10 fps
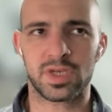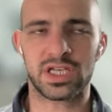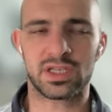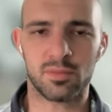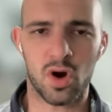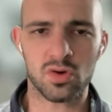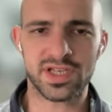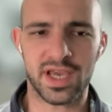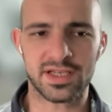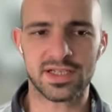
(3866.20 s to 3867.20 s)

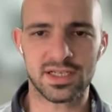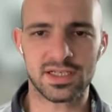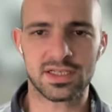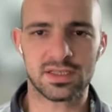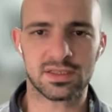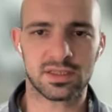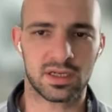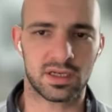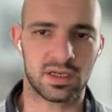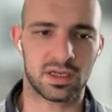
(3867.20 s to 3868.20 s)
most cases,
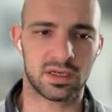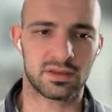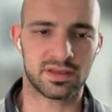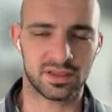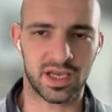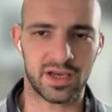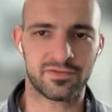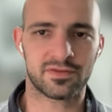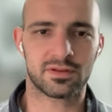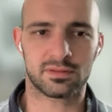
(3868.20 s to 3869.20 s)
the
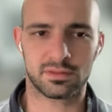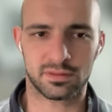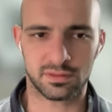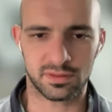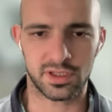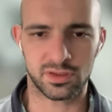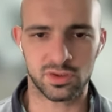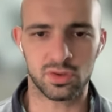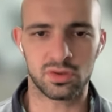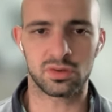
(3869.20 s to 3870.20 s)
left, they
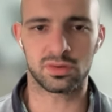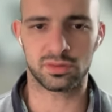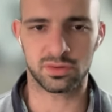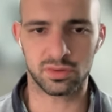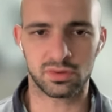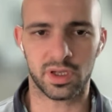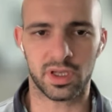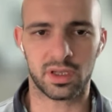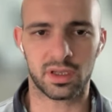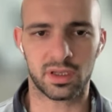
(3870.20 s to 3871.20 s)

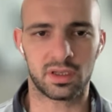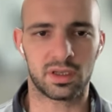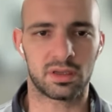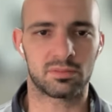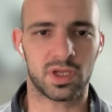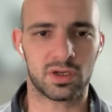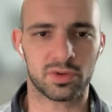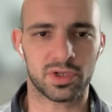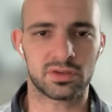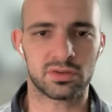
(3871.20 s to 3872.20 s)

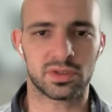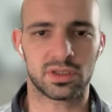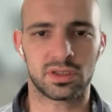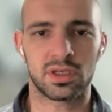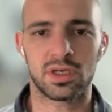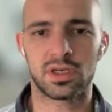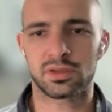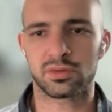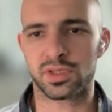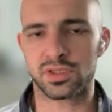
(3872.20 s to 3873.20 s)
agree to the
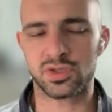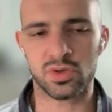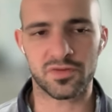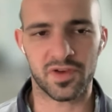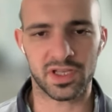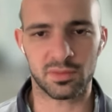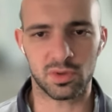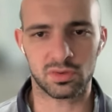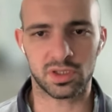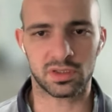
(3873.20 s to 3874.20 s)
Jewish
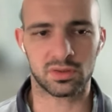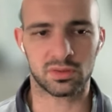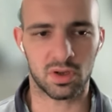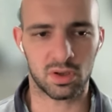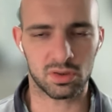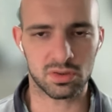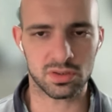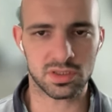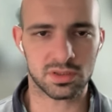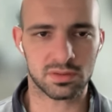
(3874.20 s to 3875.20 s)
victimhood and to the
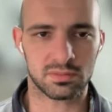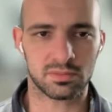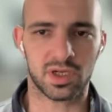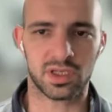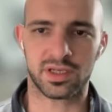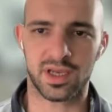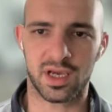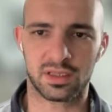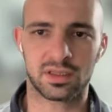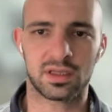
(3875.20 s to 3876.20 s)
Holocaust. But
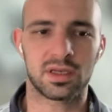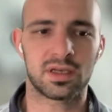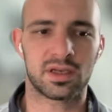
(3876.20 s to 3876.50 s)
again,